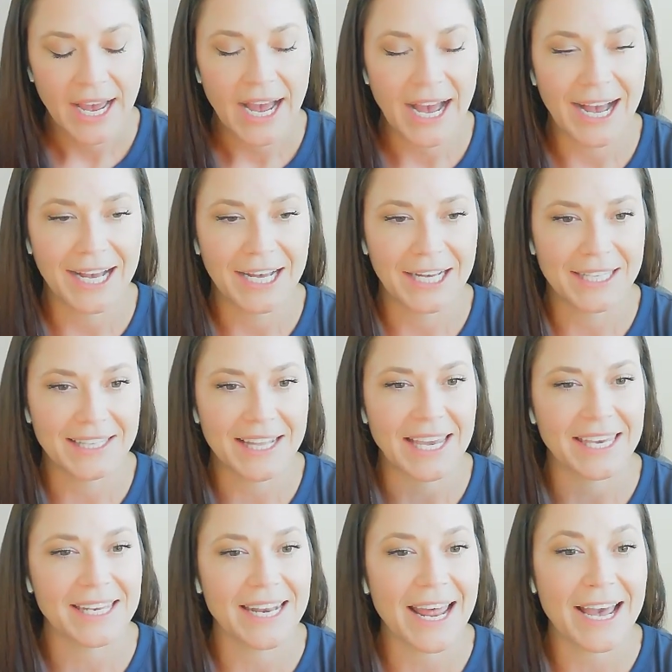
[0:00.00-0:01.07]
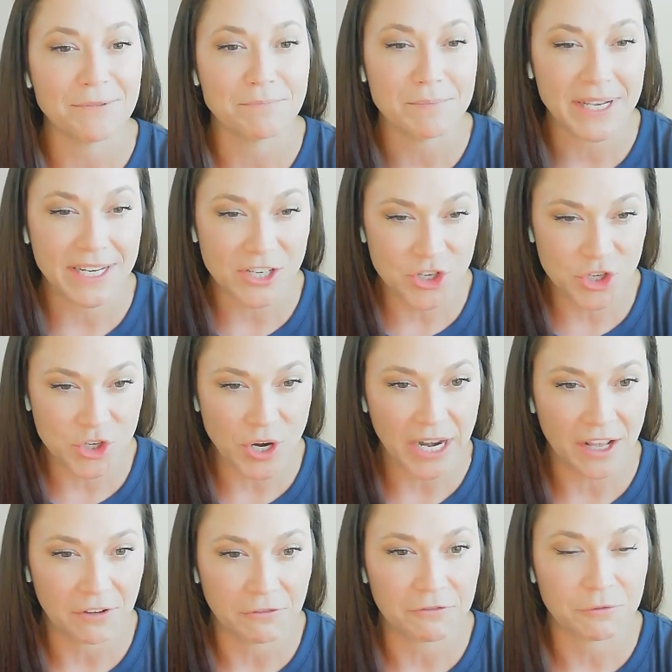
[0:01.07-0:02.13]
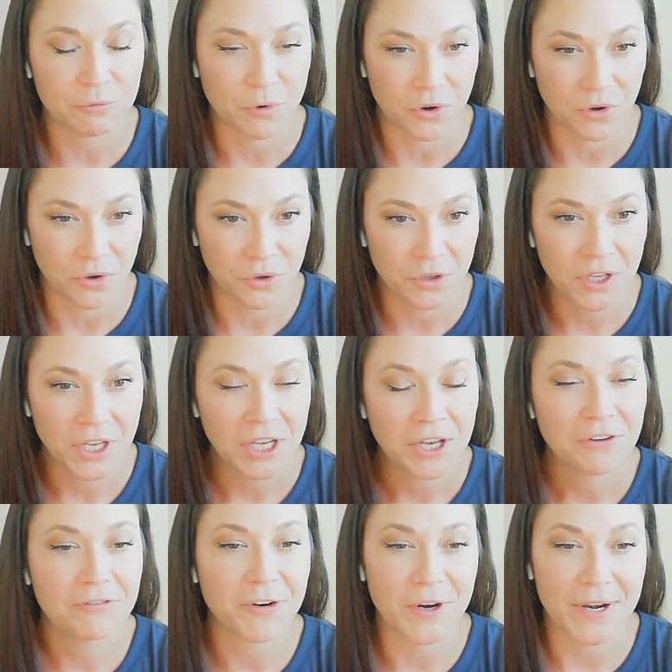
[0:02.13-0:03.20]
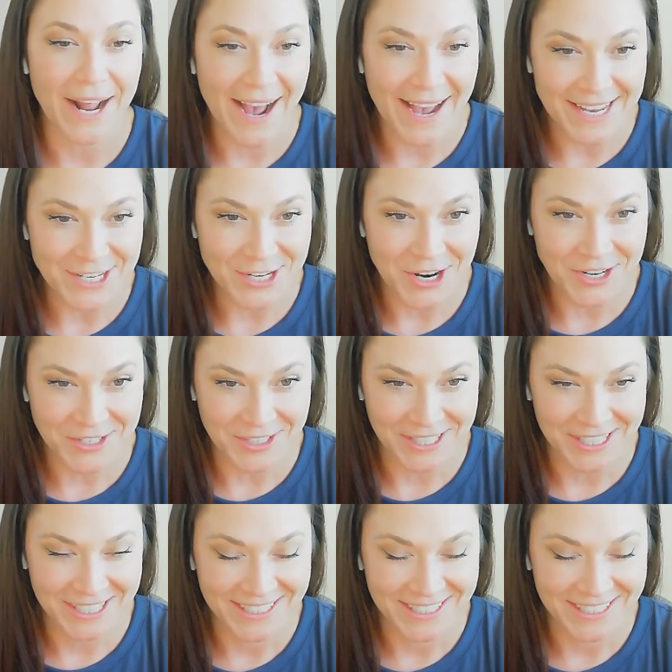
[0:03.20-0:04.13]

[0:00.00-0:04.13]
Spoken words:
like an administrative role for an eye doctor.